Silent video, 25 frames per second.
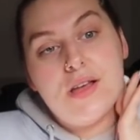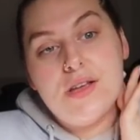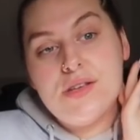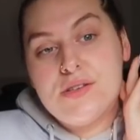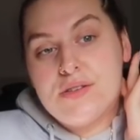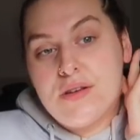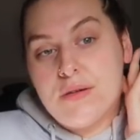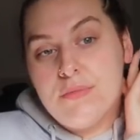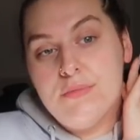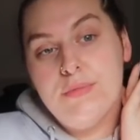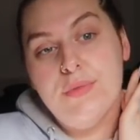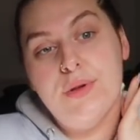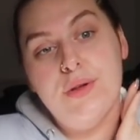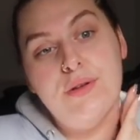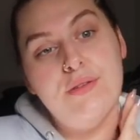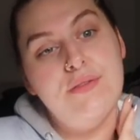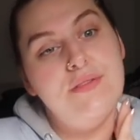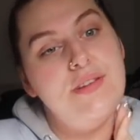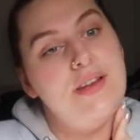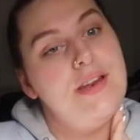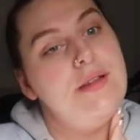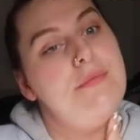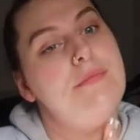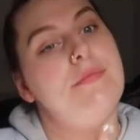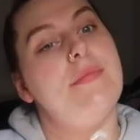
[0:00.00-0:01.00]
So I'm
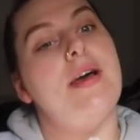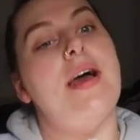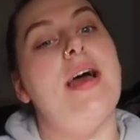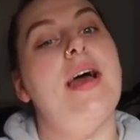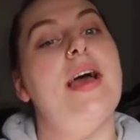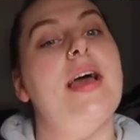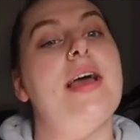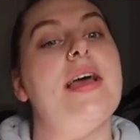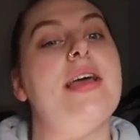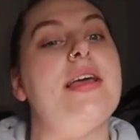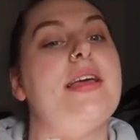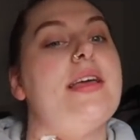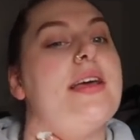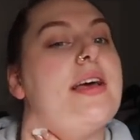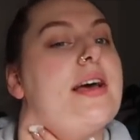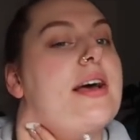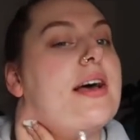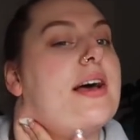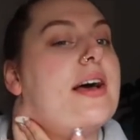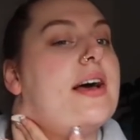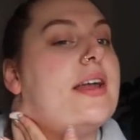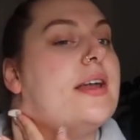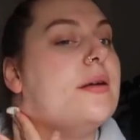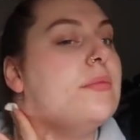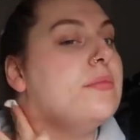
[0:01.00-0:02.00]
moving in May
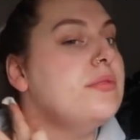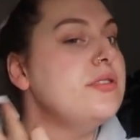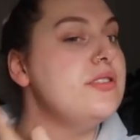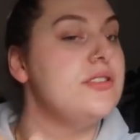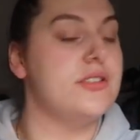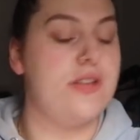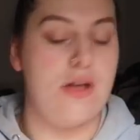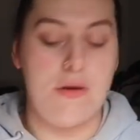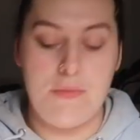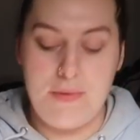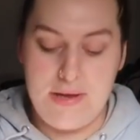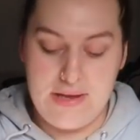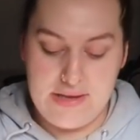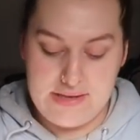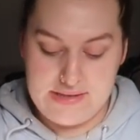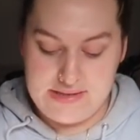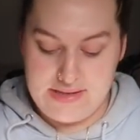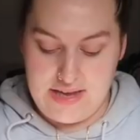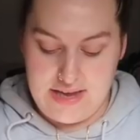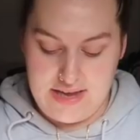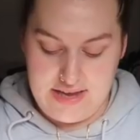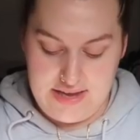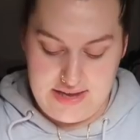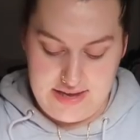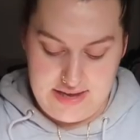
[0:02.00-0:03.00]
and I'm so
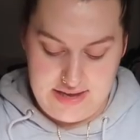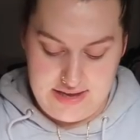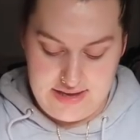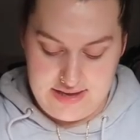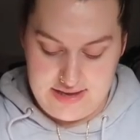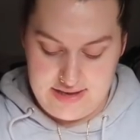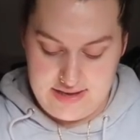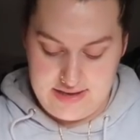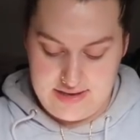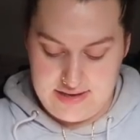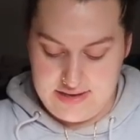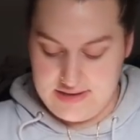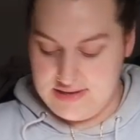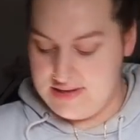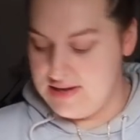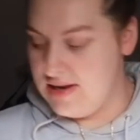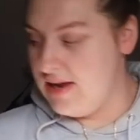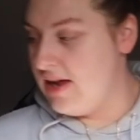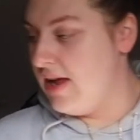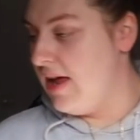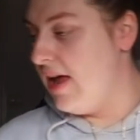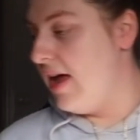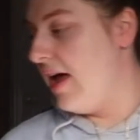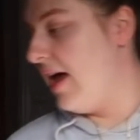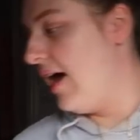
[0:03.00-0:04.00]
excited
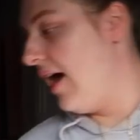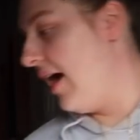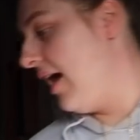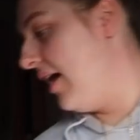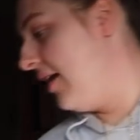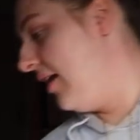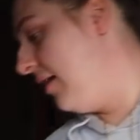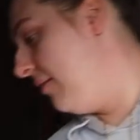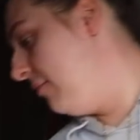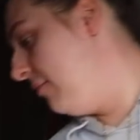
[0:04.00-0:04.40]
and